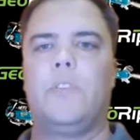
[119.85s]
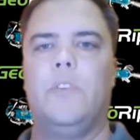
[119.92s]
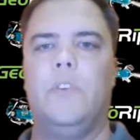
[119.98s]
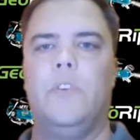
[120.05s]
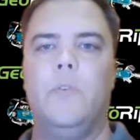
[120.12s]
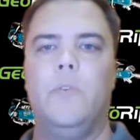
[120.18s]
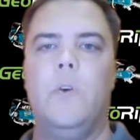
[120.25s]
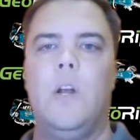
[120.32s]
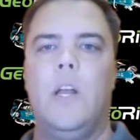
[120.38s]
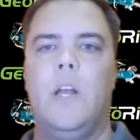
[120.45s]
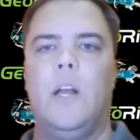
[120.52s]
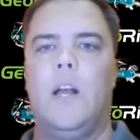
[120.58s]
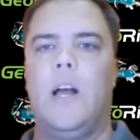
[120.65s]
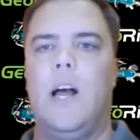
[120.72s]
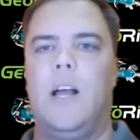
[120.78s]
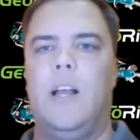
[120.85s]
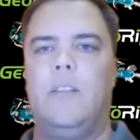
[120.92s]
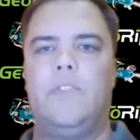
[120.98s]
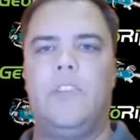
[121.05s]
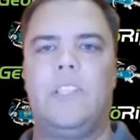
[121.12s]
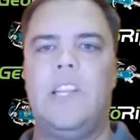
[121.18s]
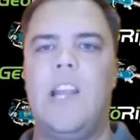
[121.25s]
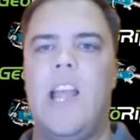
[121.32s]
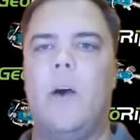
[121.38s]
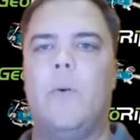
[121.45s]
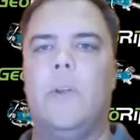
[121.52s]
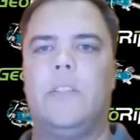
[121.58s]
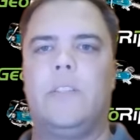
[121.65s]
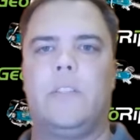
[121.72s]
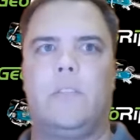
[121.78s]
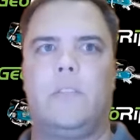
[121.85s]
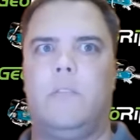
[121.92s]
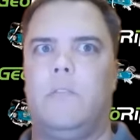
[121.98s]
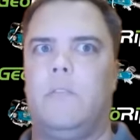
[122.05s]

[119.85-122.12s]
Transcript: to just now it's,